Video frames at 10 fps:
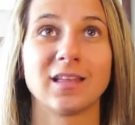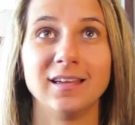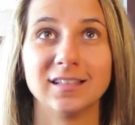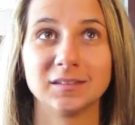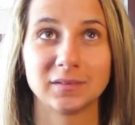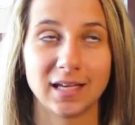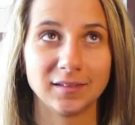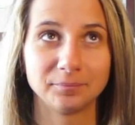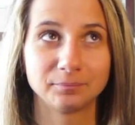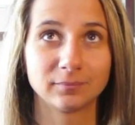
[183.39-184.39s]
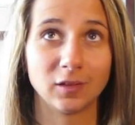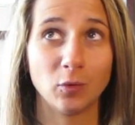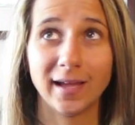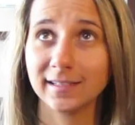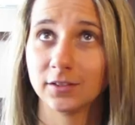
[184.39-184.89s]
He gets upset.
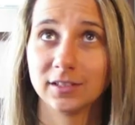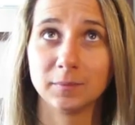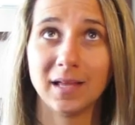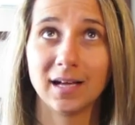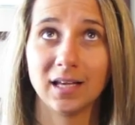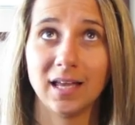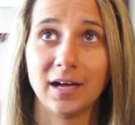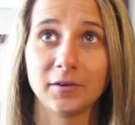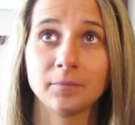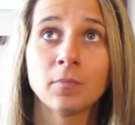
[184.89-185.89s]
No cats on this block allowed.